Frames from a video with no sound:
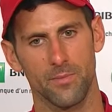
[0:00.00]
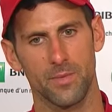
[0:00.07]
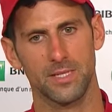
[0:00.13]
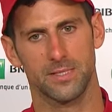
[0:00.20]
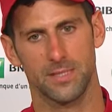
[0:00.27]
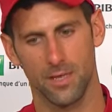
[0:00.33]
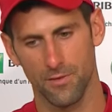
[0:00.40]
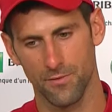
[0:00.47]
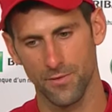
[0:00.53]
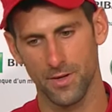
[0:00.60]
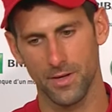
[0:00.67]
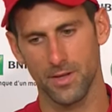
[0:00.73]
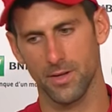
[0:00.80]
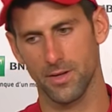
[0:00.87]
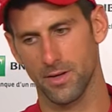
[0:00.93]
myself to
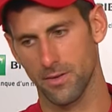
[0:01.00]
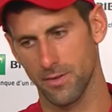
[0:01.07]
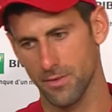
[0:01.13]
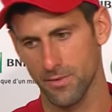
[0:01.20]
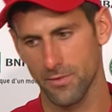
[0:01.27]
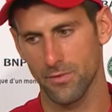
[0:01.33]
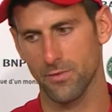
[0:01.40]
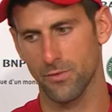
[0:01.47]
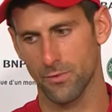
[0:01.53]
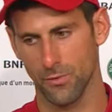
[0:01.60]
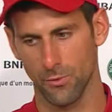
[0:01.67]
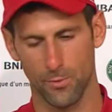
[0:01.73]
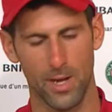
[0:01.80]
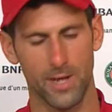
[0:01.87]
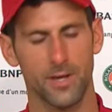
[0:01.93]

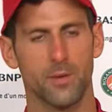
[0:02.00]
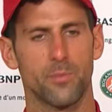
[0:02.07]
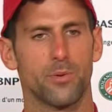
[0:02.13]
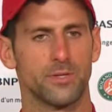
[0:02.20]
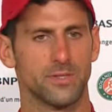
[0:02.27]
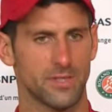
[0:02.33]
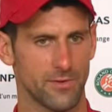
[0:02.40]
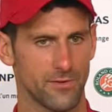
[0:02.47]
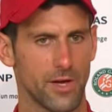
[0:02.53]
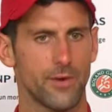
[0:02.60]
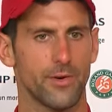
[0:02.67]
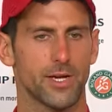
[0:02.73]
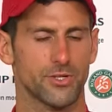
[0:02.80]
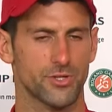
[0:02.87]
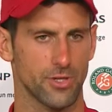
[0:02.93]
run in a positive
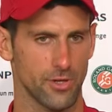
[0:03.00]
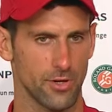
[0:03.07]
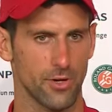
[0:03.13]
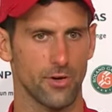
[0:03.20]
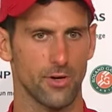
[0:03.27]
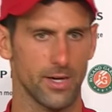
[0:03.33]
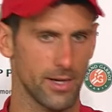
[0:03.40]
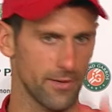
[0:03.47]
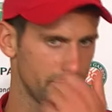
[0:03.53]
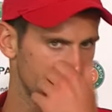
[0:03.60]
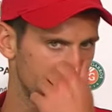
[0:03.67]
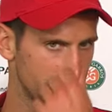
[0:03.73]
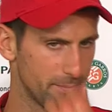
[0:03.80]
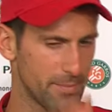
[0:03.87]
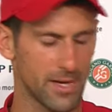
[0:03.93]
direction. You know, and I
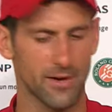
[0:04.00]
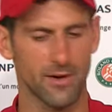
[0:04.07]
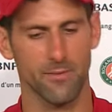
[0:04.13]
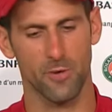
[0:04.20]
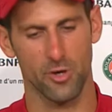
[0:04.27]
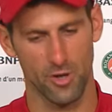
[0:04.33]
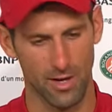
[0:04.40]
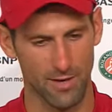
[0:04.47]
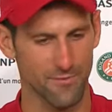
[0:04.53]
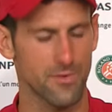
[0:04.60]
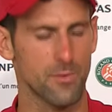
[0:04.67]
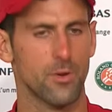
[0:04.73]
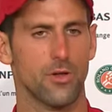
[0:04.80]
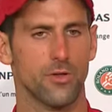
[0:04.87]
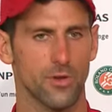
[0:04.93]
felt better, more
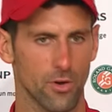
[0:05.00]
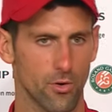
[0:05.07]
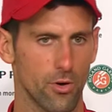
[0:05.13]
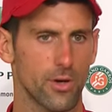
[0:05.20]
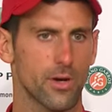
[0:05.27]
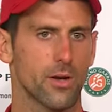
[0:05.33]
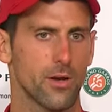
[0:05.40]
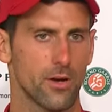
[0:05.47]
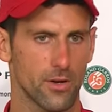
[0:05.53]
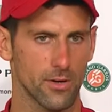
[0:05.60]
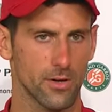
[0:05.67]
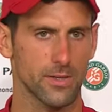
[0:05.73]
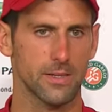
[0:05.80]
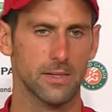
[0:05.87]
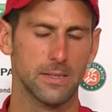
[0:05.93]
comfortable on the court. You
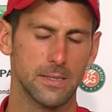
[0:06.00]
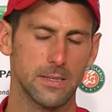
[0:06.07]
know, and